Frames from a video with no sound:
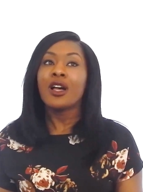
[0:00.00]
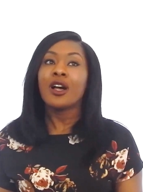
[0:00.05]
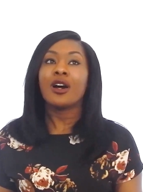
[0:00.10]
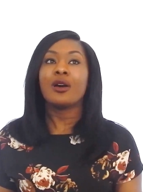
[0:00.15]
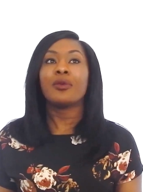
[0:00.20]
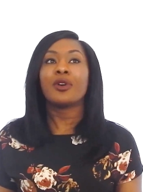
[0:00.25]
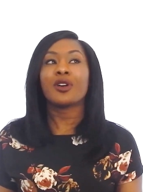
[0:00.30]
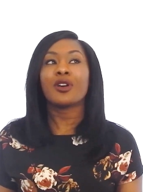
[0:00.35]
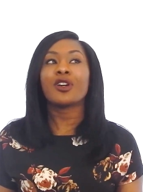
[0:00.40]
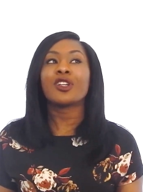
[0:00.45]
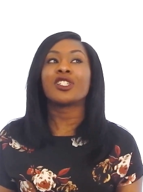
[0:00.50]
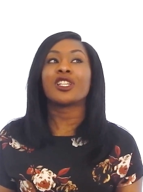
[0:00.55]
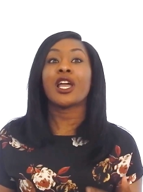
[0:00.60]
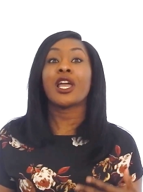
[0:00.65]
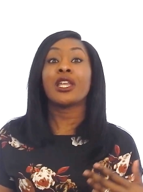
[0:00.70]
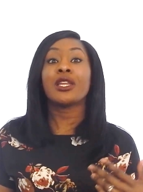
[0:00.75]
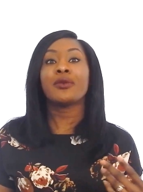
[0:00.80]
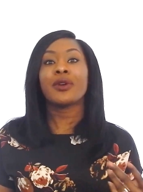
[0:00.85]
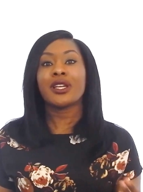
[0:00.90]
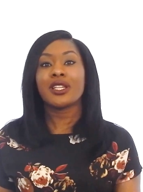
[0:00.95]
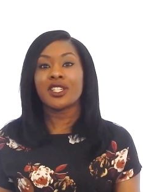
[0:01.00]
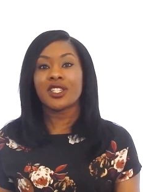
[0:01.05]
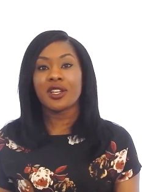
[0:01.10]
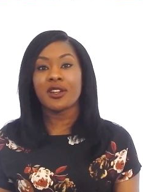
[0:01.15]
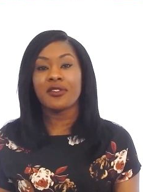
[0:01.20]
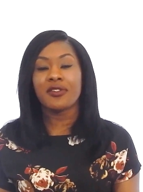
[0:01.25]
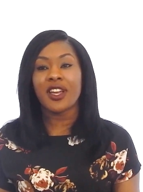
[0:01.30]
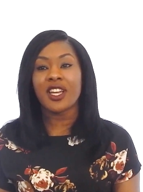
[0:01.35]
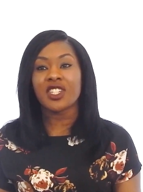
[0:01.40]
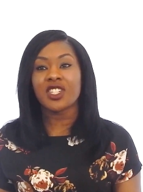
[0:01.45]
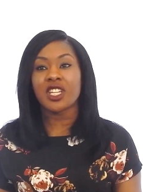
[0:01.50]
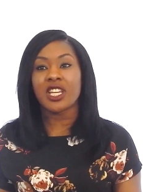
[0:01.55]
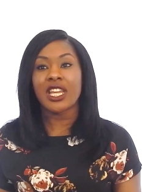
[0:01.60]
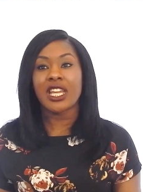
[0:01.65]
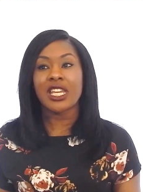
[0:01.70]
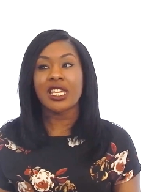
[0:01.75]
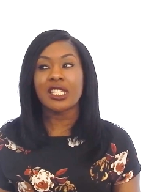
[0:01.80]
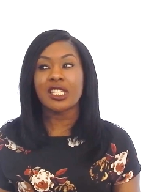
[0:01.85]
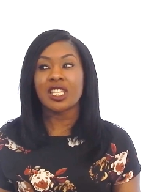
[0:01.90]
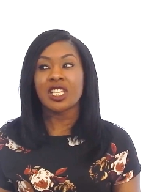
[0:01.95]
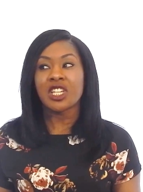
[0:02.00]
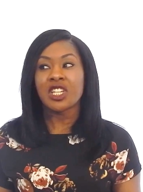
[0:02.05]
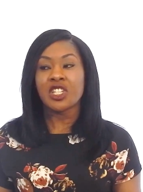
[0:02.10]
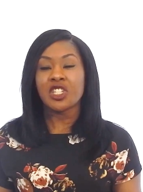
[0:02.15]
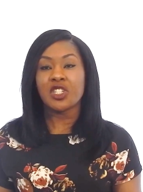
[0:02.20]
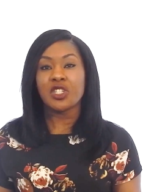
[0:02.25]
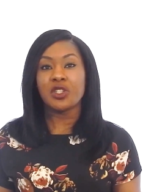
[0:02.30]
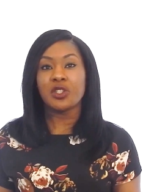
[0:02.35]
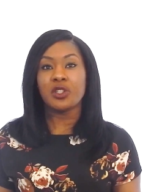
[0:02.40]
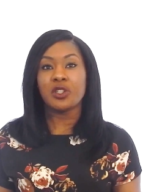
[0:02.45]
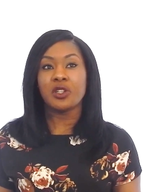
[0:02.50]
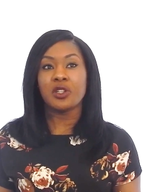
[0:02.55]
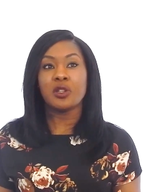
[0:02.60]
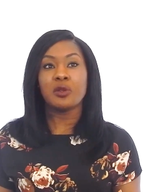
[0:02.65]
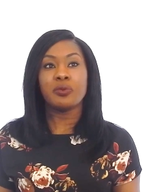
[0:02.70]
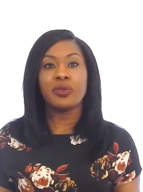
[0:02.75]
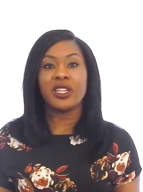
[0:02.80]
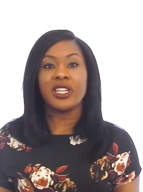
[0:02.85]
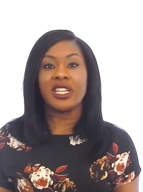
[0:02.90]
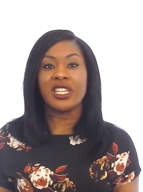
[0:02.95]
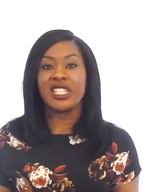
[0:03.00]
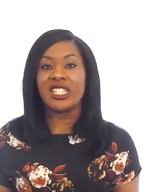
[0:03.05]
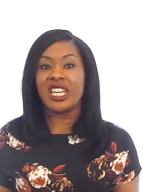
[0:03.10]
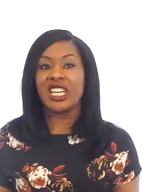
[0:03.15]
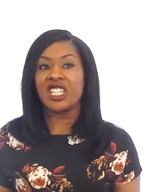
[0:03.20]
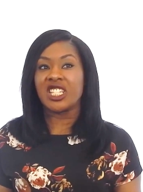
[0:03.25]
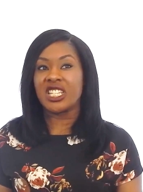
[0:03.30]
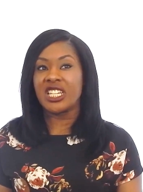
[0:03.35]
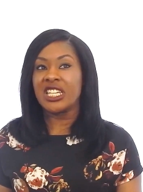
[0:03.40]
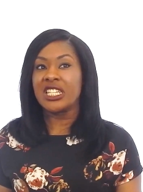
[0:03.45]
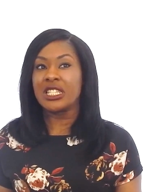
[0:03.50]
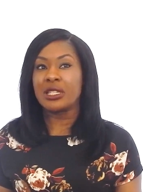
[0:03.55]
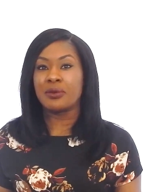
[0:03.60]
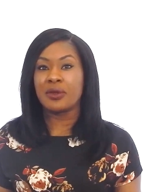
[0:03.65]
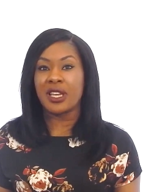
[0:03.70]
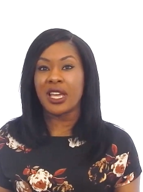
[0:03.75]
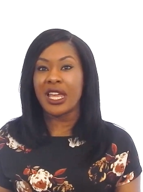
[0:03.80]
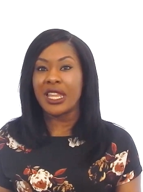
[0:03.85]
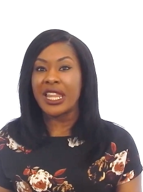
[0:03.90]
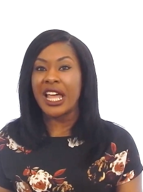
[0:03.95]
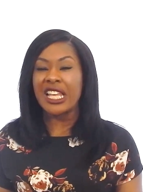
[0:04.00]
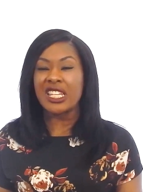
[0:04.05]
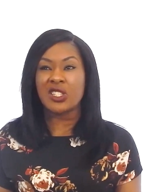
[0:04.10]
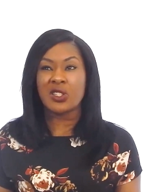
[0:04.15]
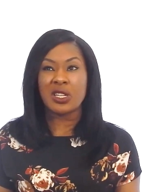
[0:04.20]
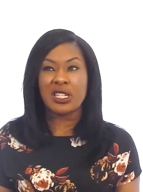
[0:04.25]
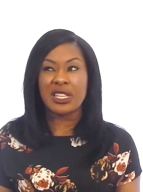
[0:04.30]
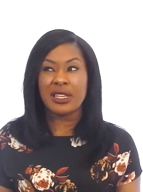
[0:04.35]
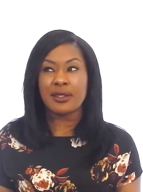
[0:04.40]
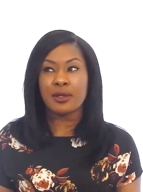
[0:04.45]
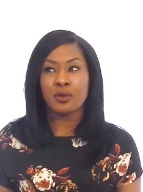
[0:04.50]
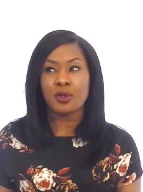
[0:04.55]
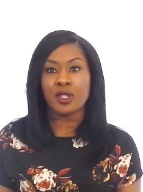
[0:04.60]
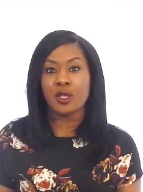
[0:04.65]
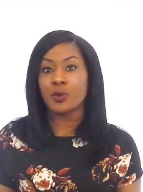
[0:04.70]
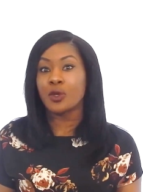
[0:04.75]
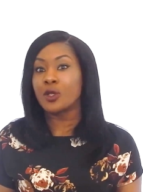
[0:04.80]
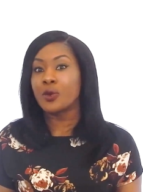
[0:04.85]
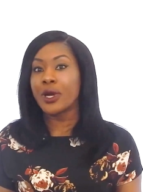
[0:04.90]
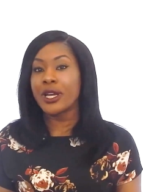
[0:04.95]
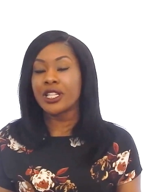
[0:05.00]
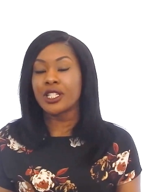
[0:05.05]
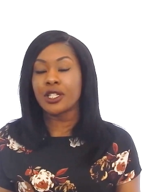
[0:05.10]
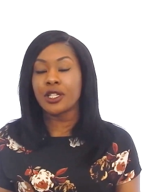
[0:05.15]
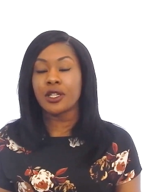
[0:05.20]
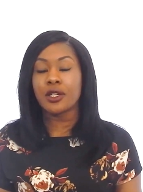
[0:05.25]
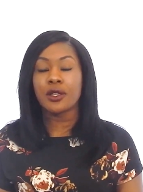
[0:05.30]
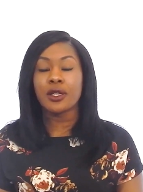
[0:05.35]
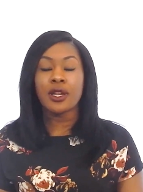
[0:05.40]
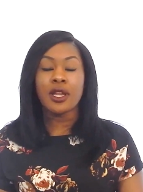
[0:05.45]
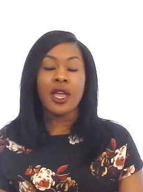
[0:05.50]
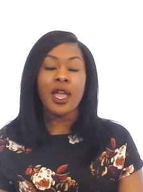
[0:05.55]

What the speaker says: oh my gosh, the only way to show affection is to be sexually intimate, and that's not acceptable, so what do I do?